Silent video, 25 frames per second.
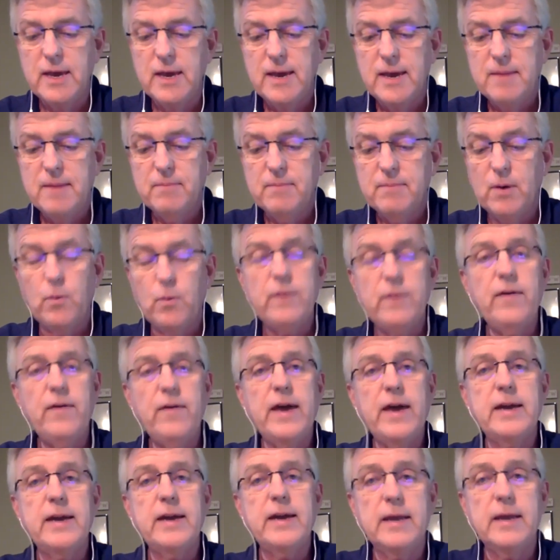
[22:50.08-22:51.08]
But we've
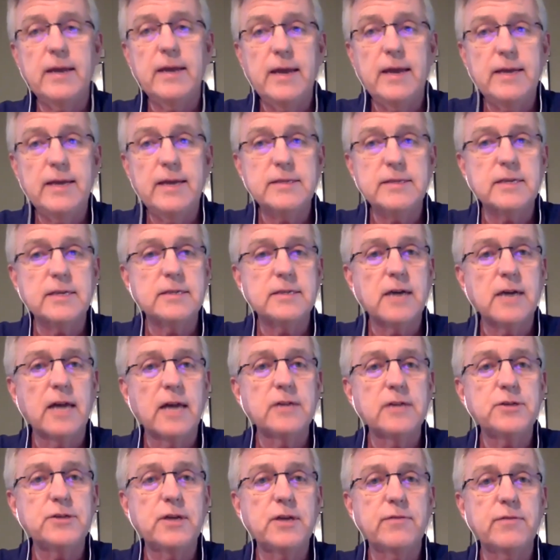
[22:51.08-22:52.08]
had an
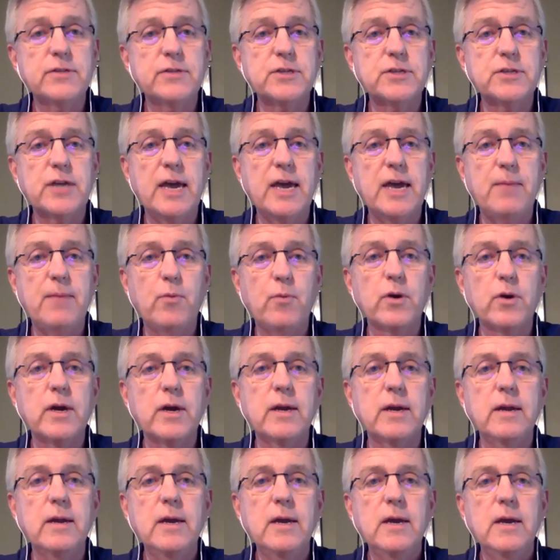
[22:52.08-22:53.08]
eschatology of escape. We're
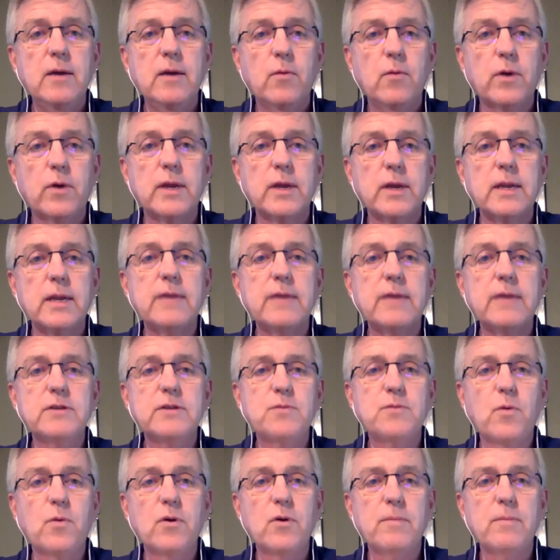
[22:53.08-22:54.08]
going to leave
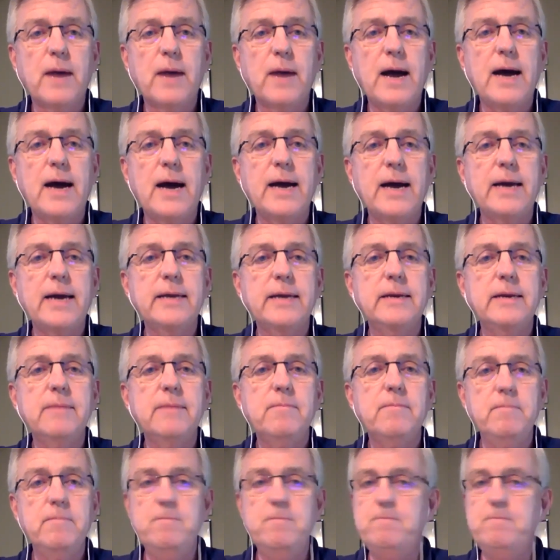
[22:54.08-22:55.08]
this world behind
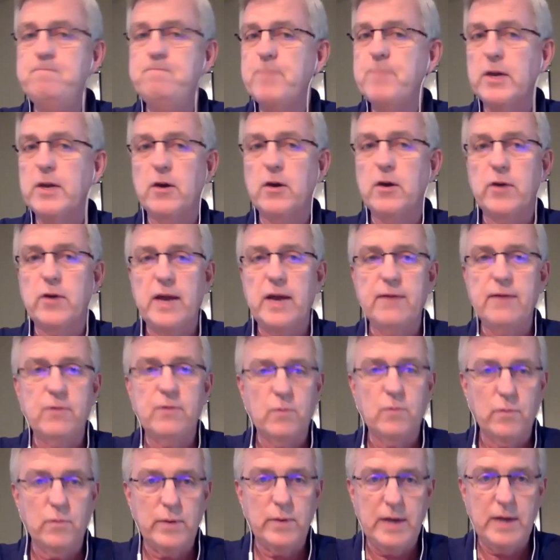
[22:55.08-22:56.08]
and go to heaven
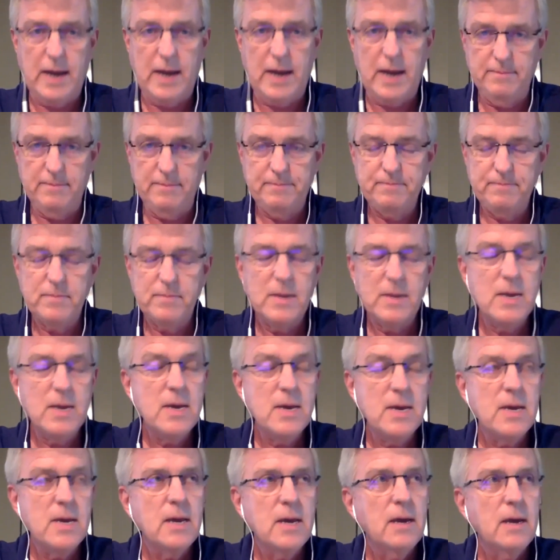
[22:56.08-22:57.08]
when we die.
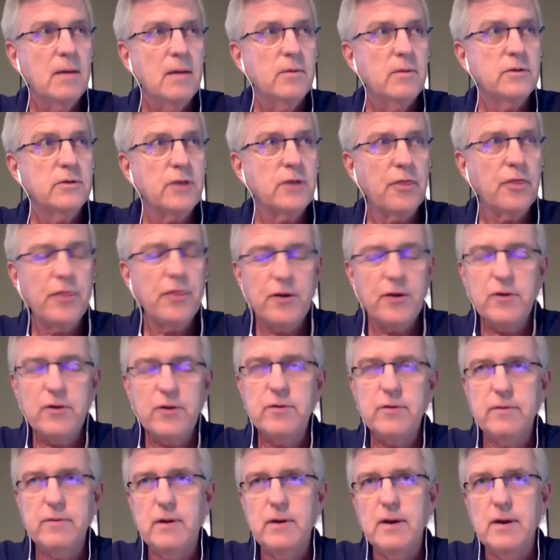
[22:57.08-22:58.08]
There's a
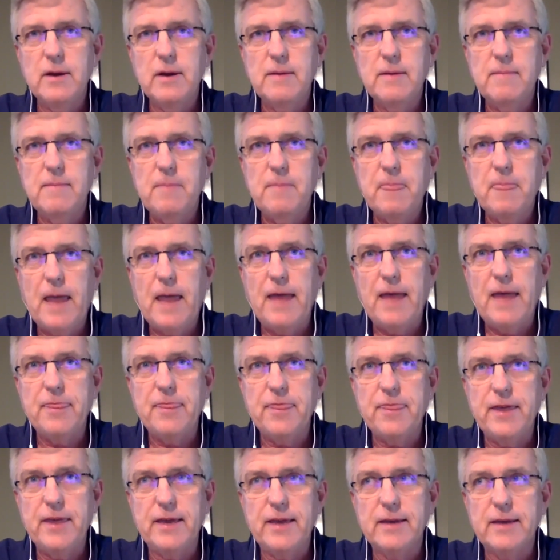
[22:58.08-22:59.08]
third, I
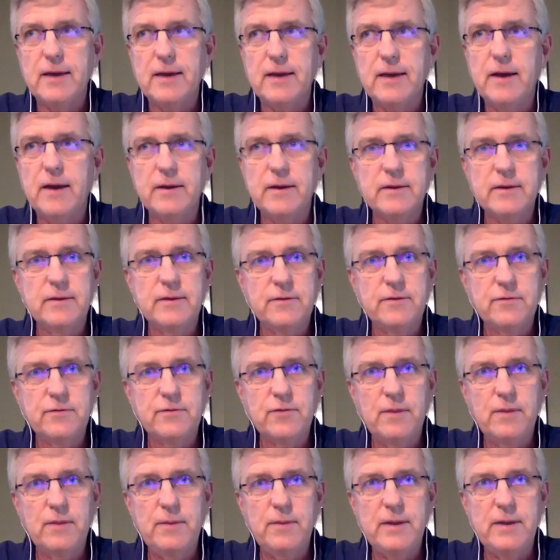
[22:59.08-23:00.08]
think,
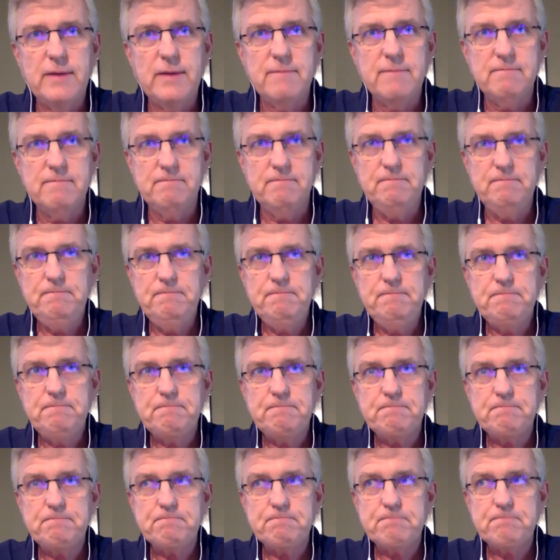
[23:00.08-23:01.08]
contributing
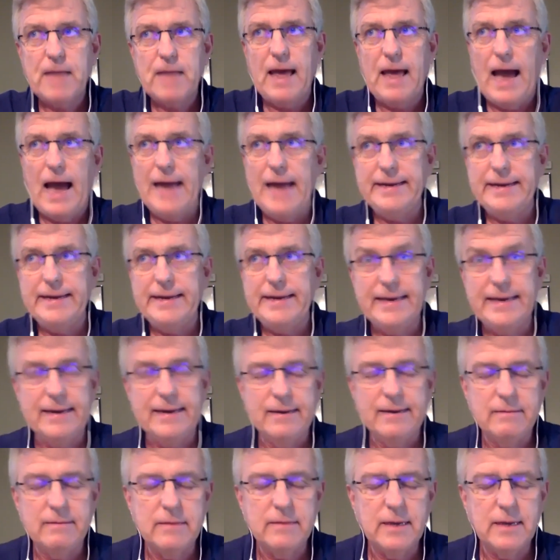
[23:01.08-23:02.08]

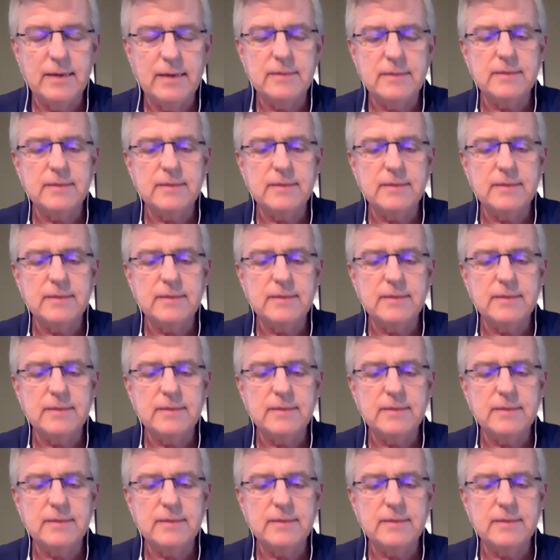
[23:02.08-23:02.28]
idea that's